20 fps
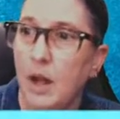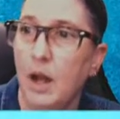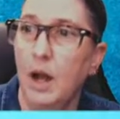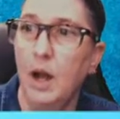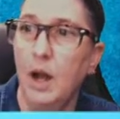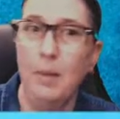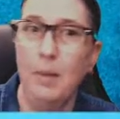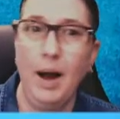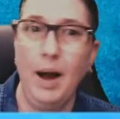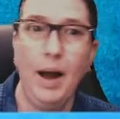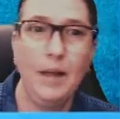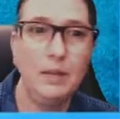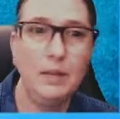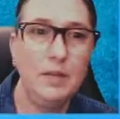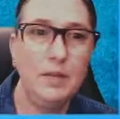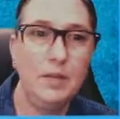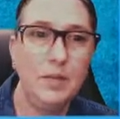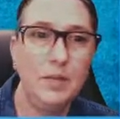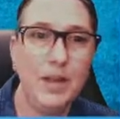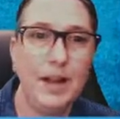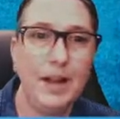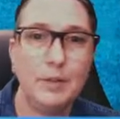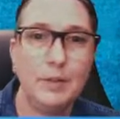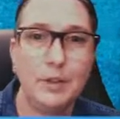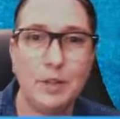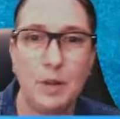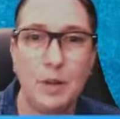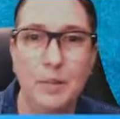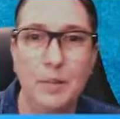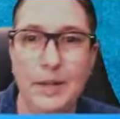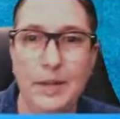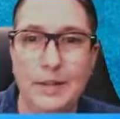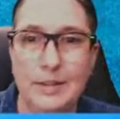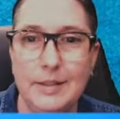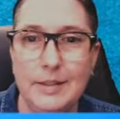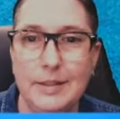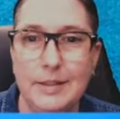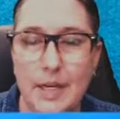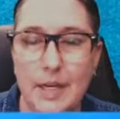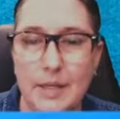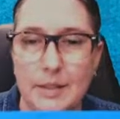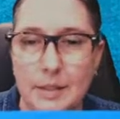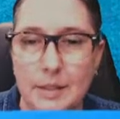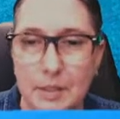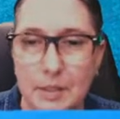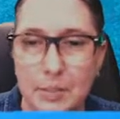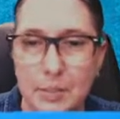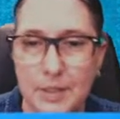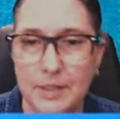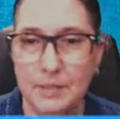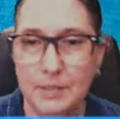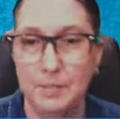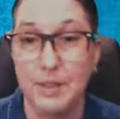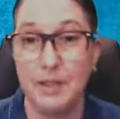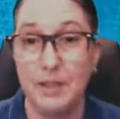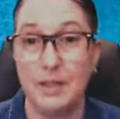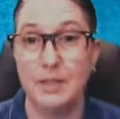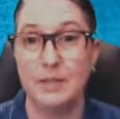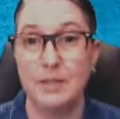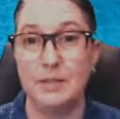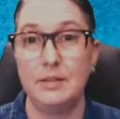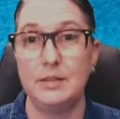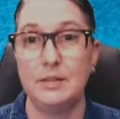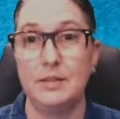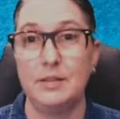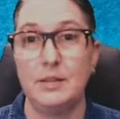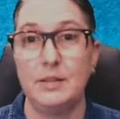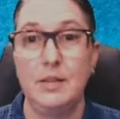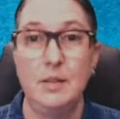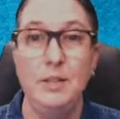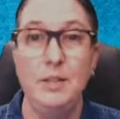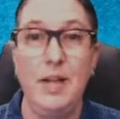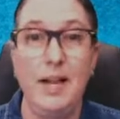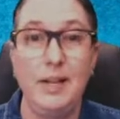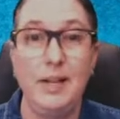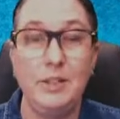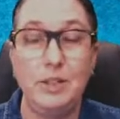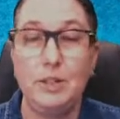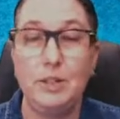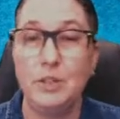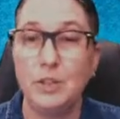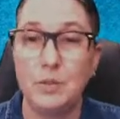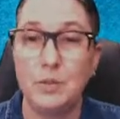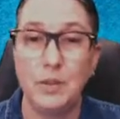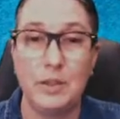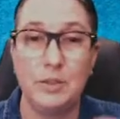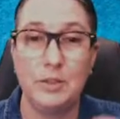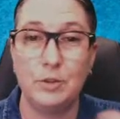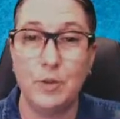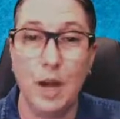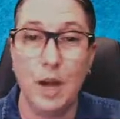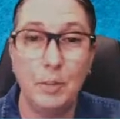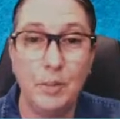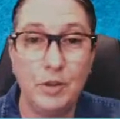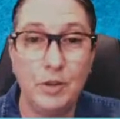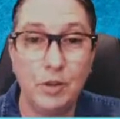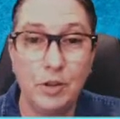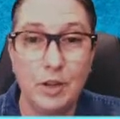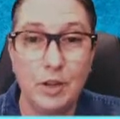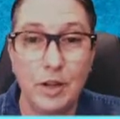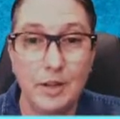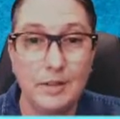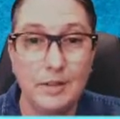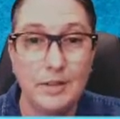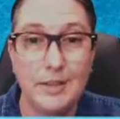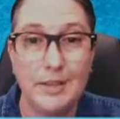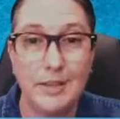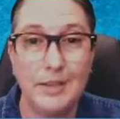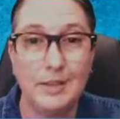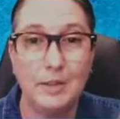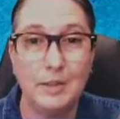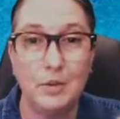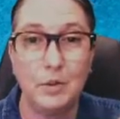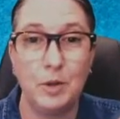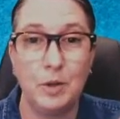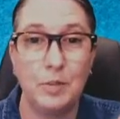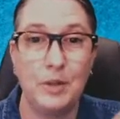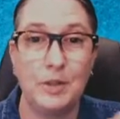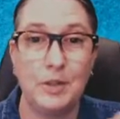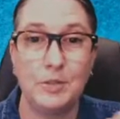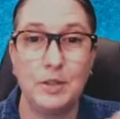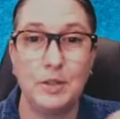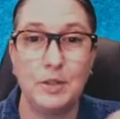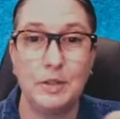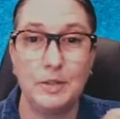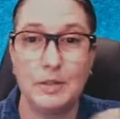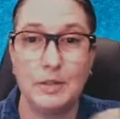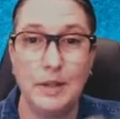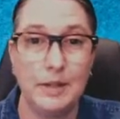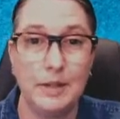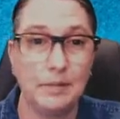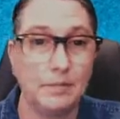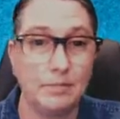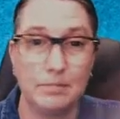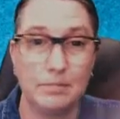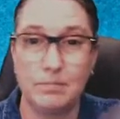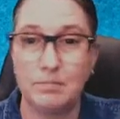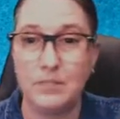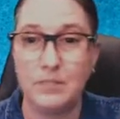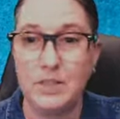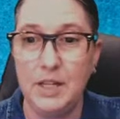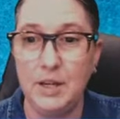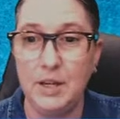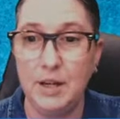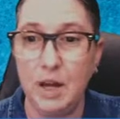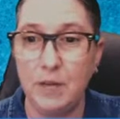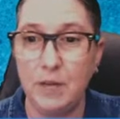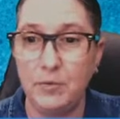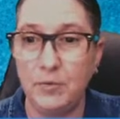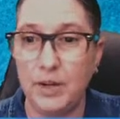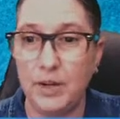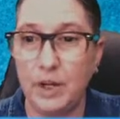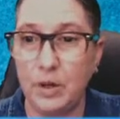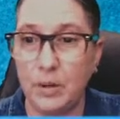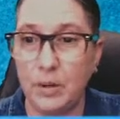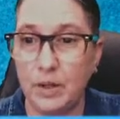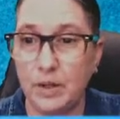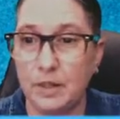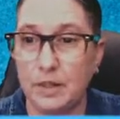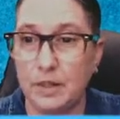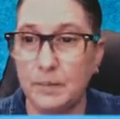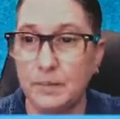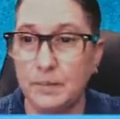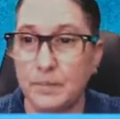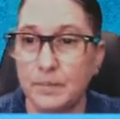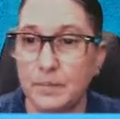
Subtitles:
I love that they have so many design templates, because some days you just want to drop in your content and you want to be able to like send it off very quickly.